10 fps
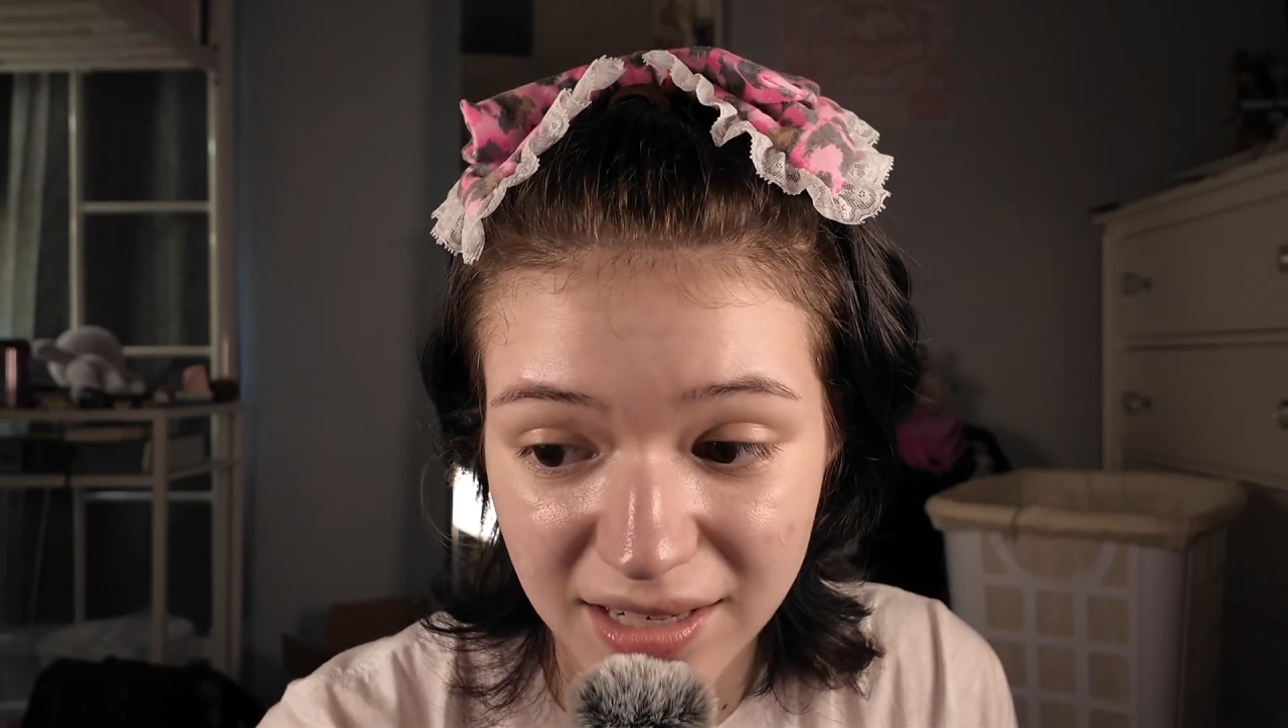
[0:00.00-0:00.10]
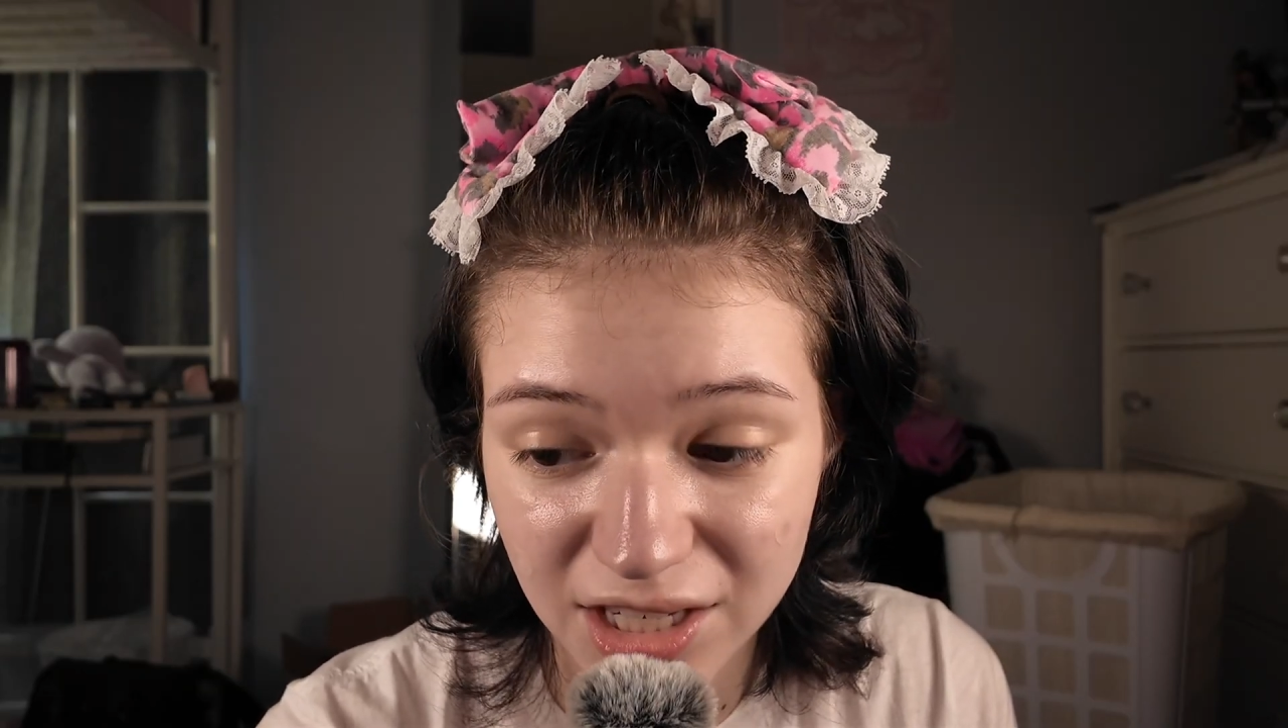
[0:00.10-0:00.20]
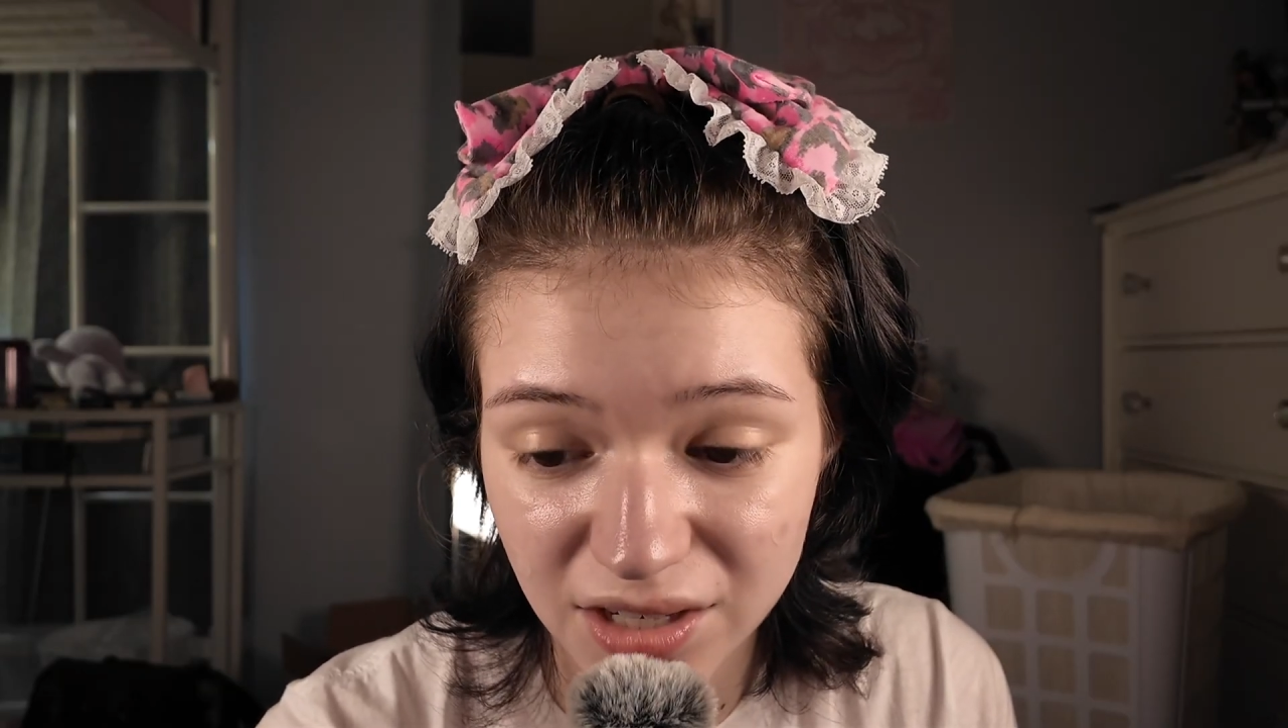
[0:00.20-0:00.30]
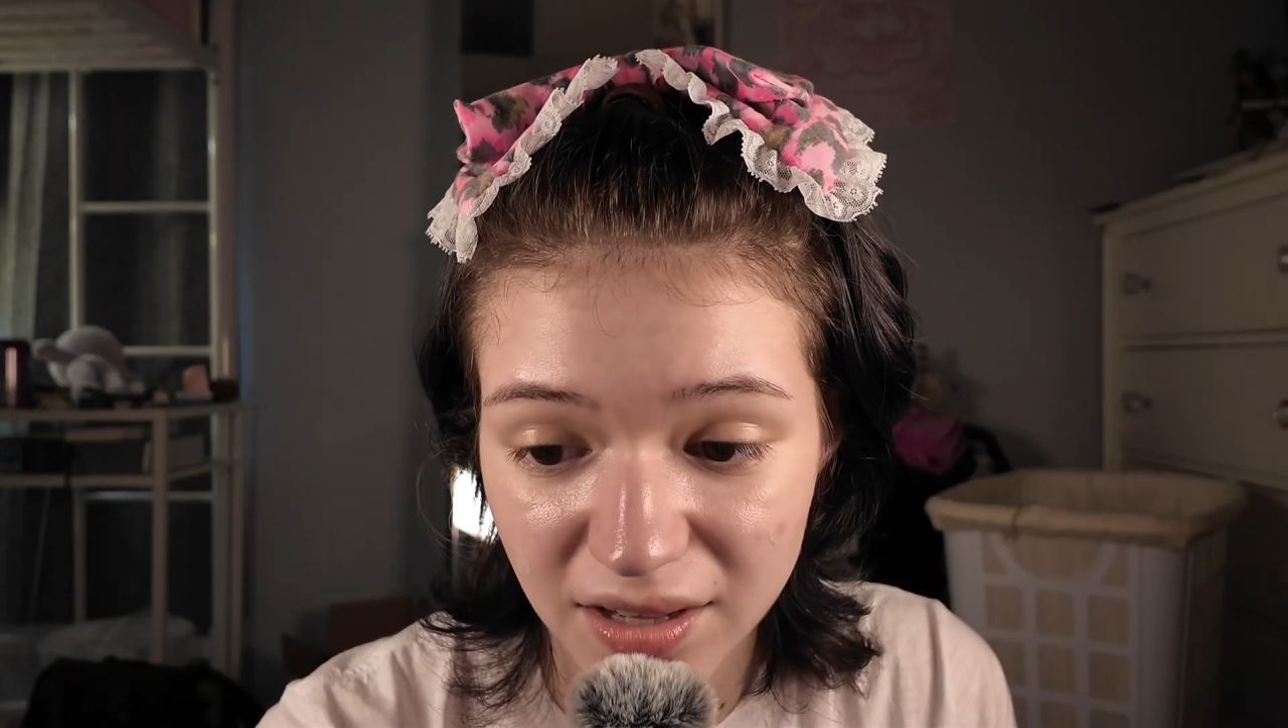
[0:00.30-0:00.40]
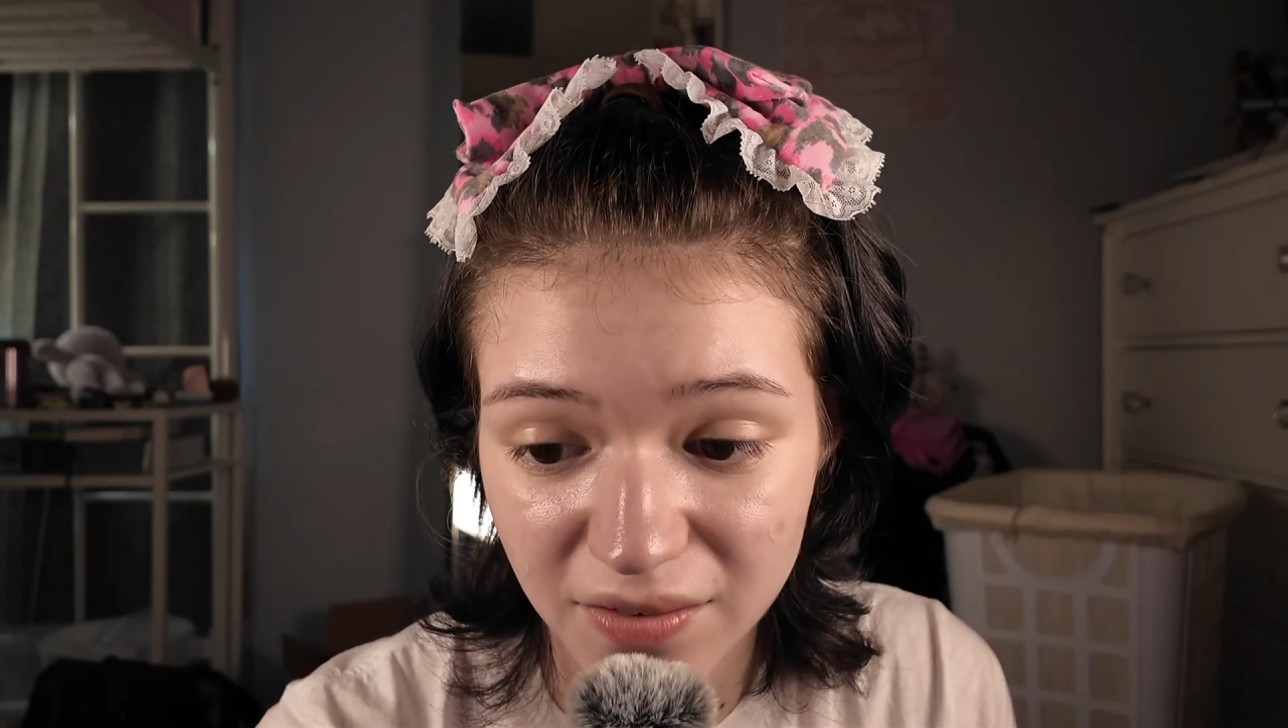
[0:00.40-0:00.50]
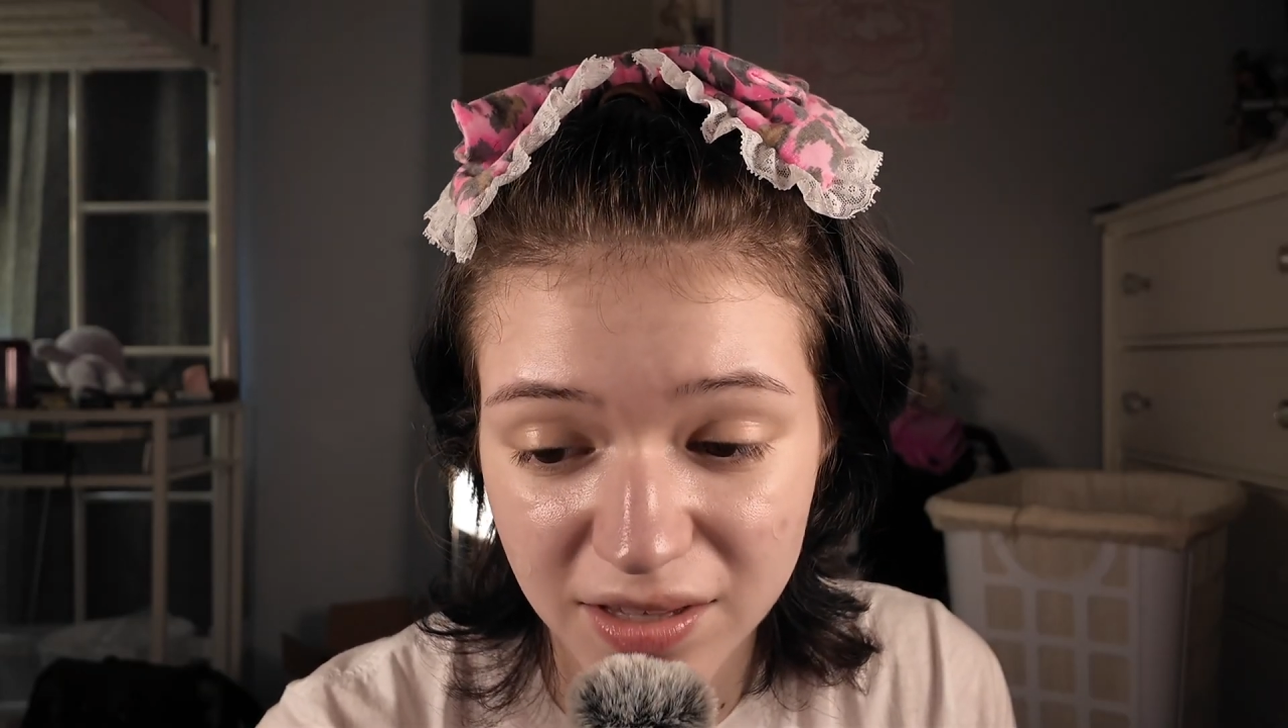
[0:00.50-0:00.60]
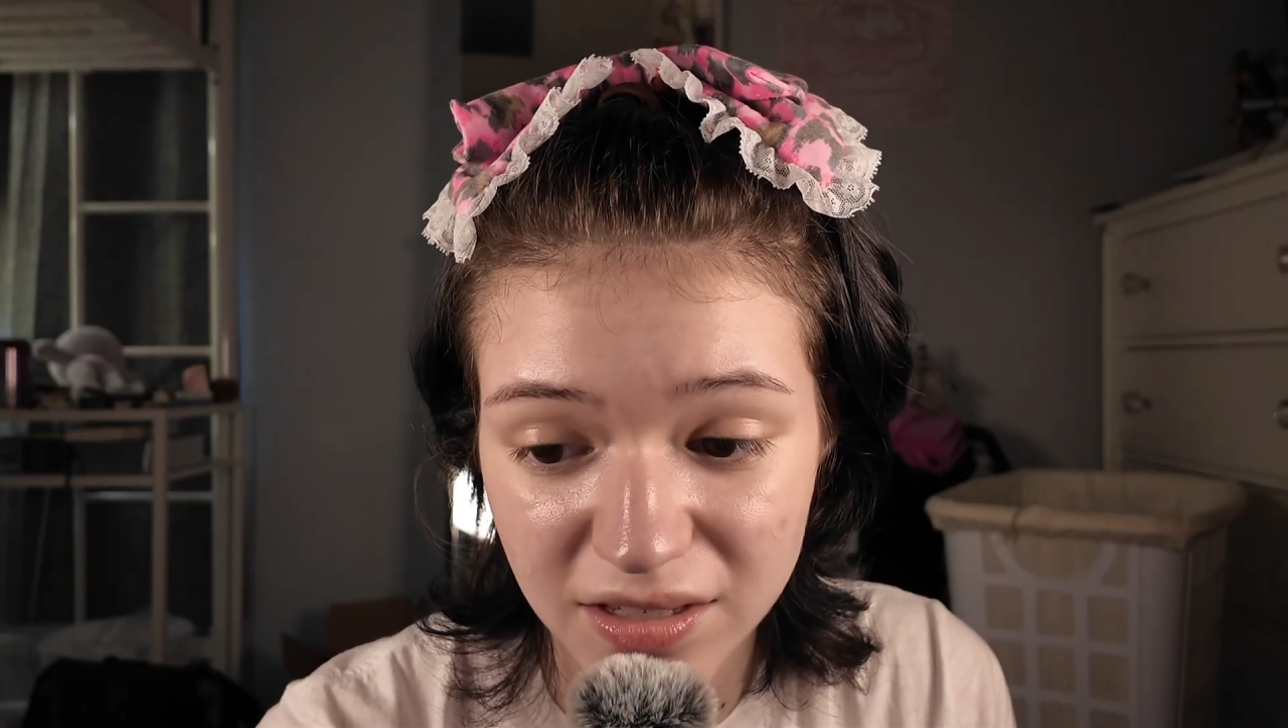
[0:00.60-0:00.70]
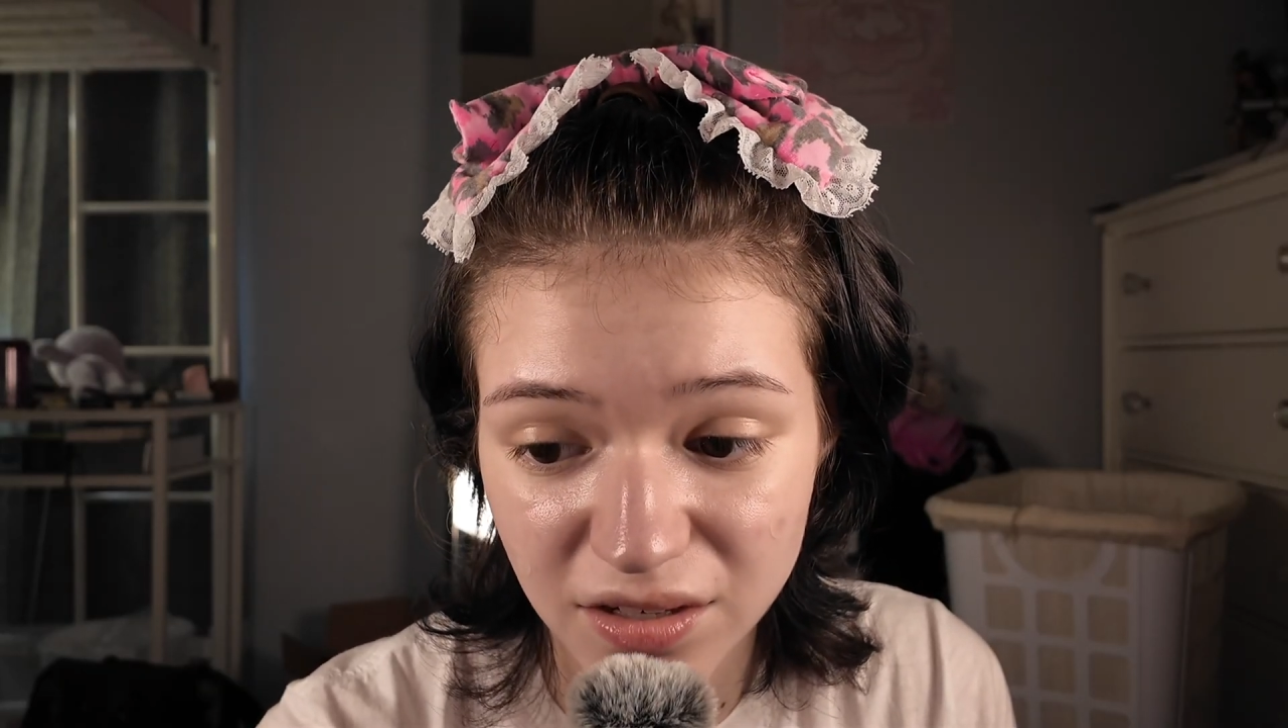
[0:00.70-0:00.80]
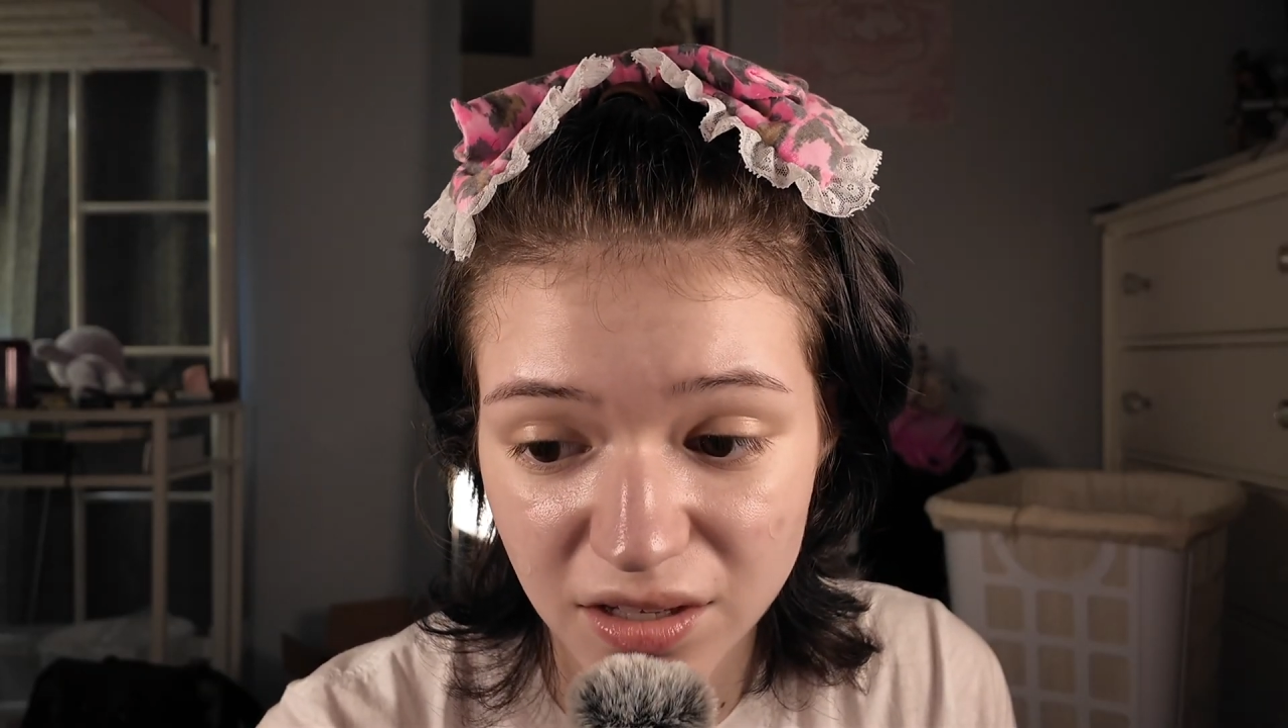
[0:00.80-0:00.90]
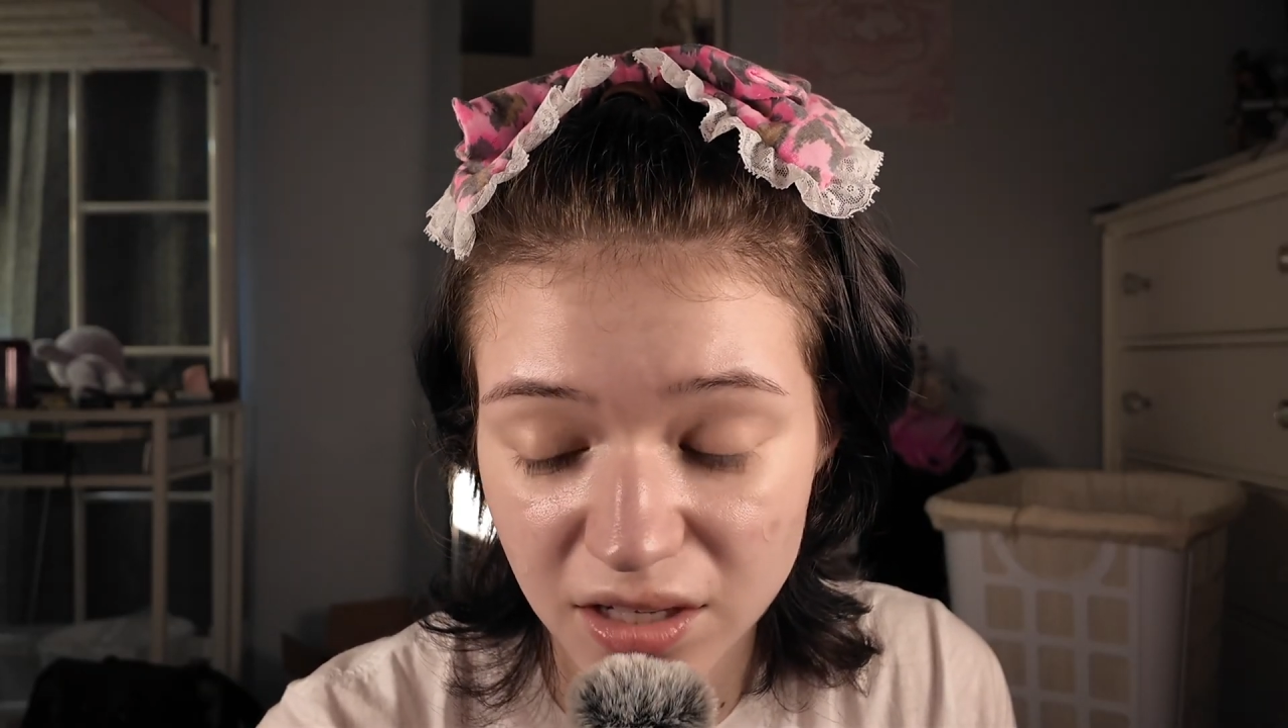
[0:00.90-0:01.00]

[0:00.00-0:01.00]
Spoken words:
initially withstood